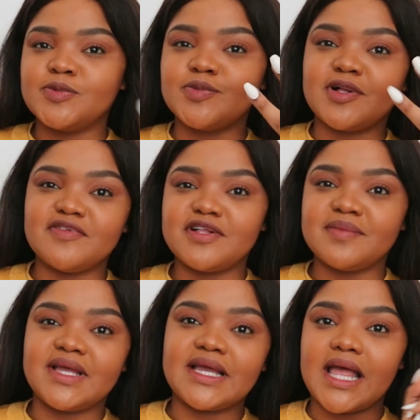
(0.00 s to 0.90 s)
while
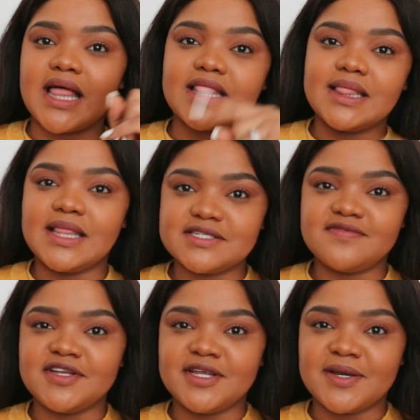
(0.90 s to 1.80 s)
filming this
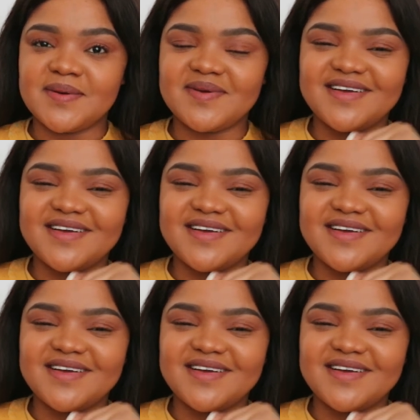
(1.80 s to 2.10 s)
video.